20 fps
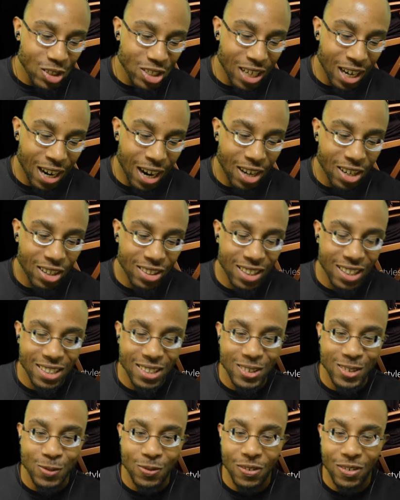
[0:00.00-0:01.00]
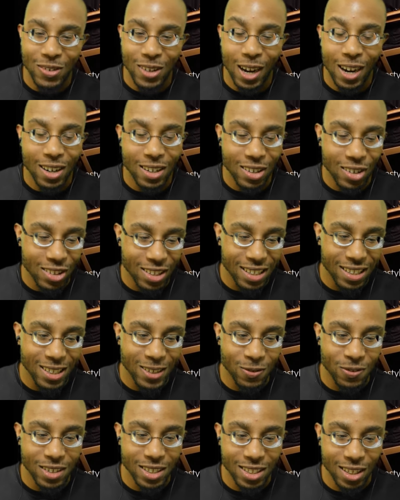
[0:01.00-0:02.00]
how y'all think this, how y'all think this
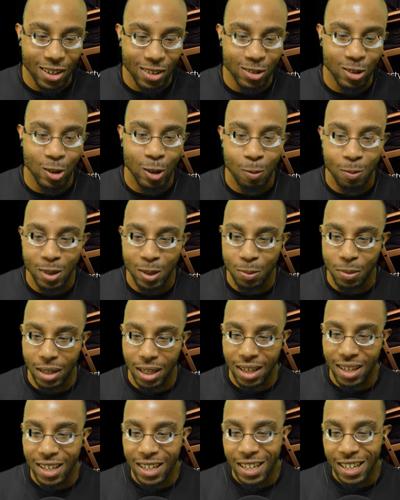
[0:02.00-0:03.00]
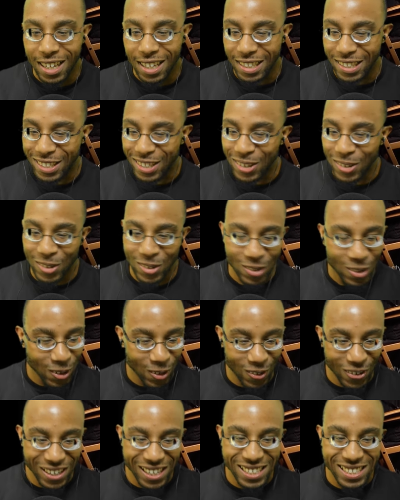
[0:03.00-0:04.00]
freestyle is gonna be, man? Is he gonna go
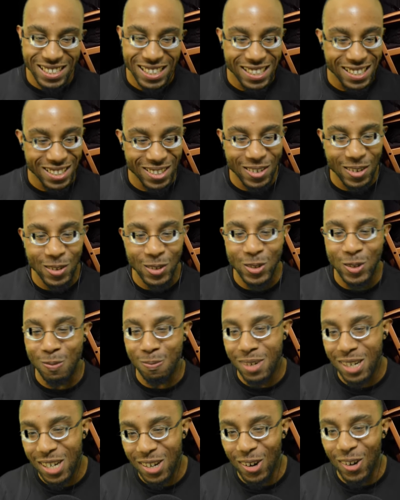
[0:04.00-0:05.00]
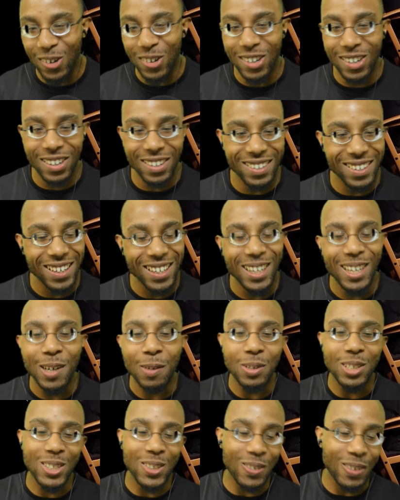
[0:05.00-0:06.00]
crazy? Is he gonna do mediocre?
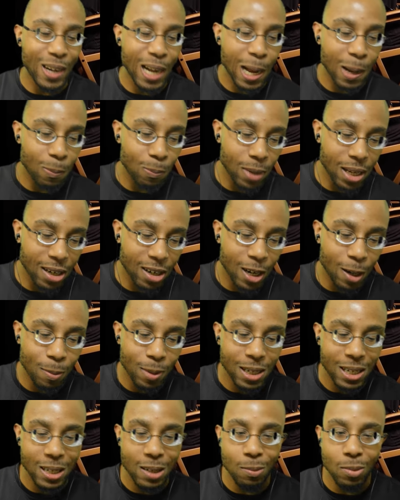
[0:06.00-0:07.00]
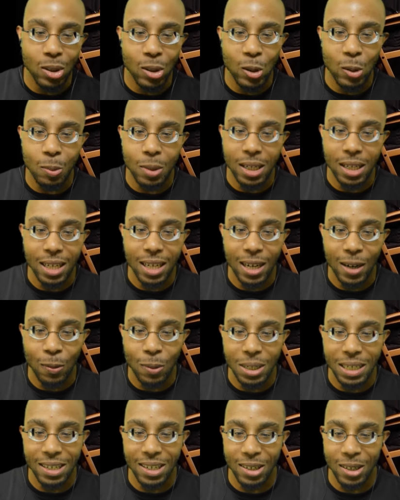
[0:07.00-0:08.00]
What's gonna happen, man? Comment down below, man. I
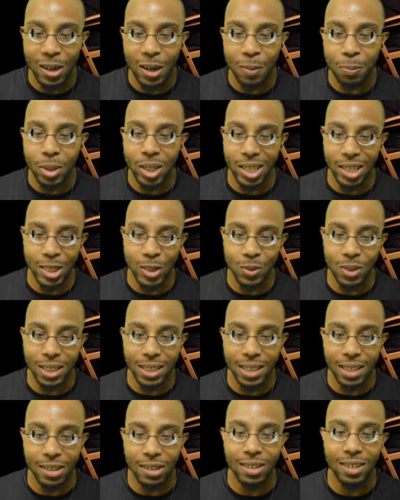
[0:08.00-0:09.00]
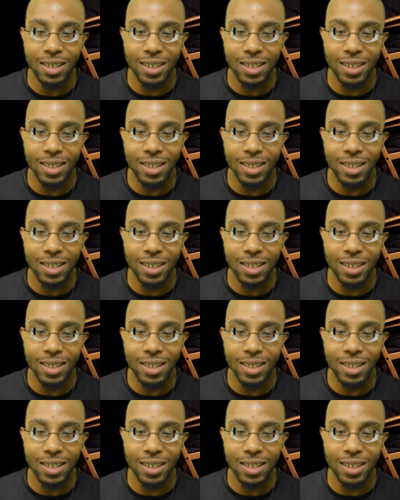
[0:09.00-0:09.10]
want to hear your opinions right now.